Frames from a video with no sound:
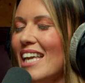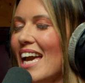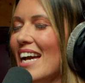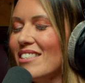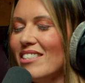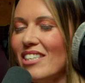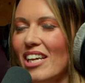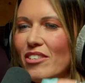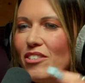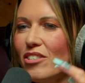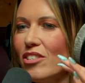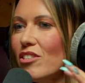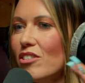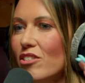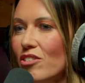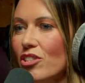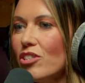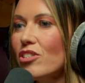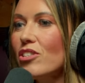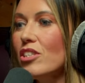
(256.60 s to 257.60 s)
so
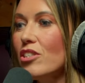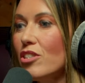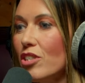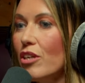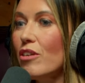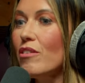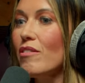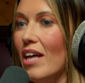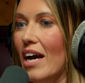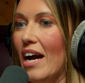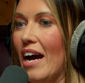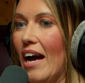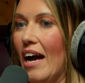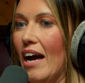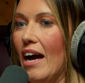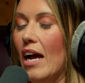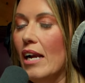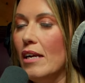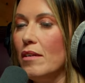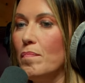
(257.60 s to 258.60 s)
just to do
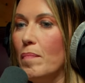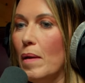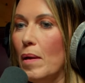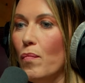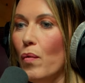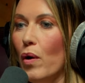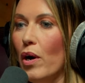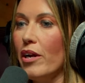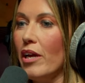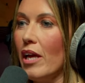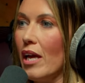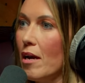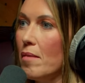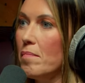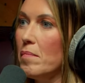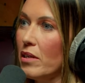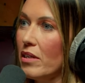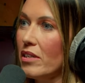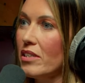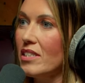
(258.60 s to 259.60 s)
that and be working
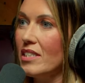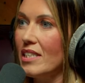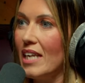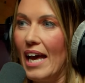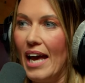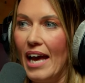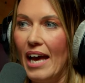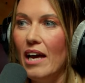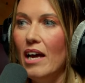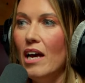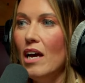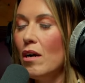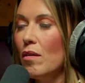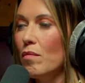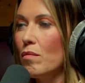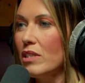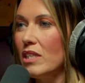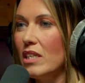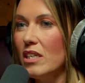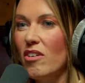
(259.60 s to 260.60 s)
amongst it
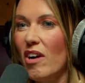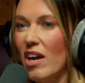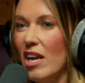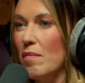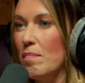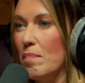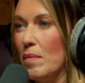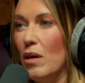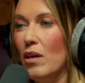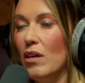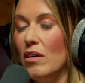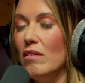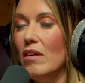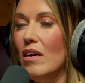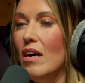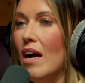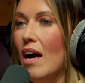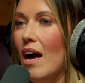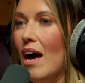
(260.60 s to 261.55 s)
was incredible.